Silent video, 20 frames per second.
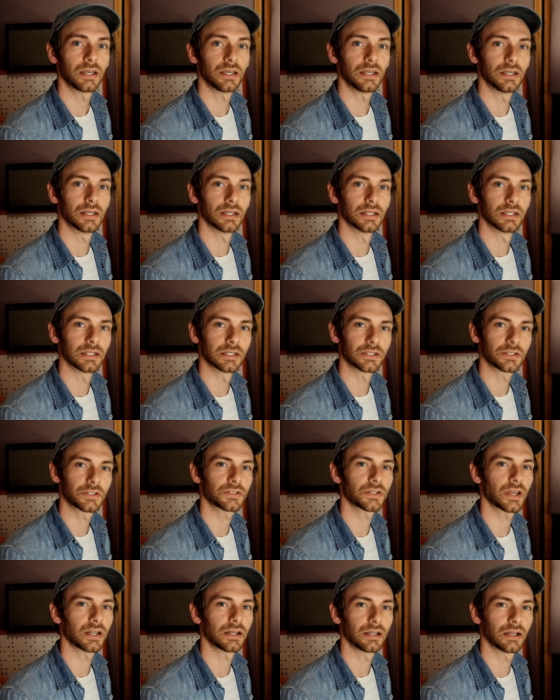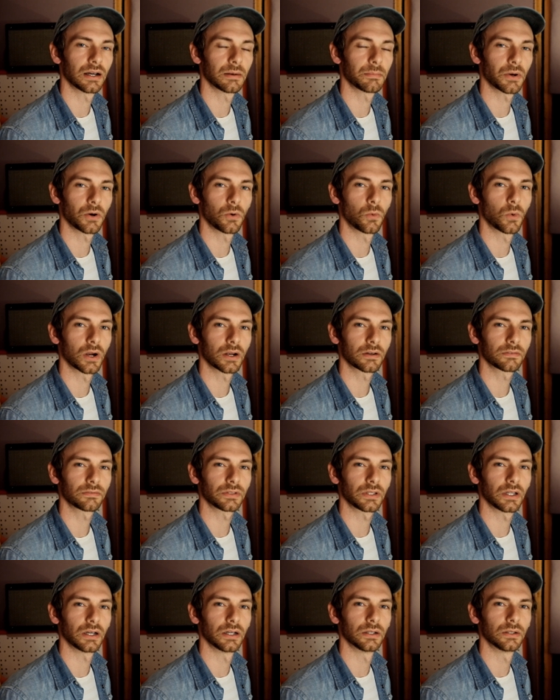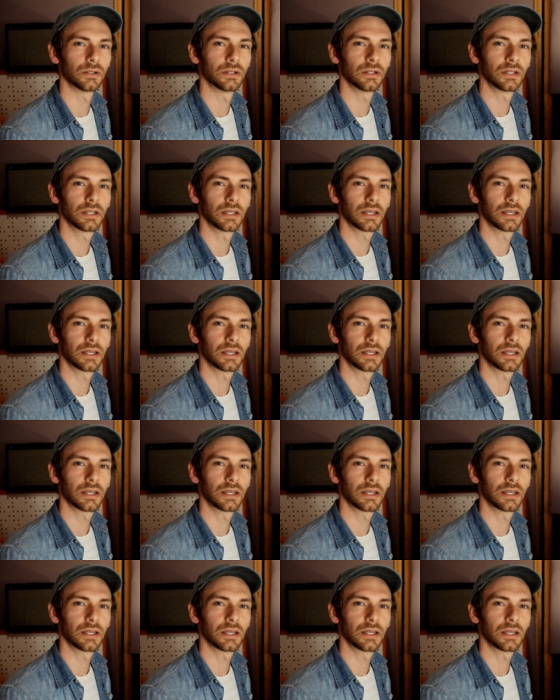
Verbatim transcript: in setting up a workflow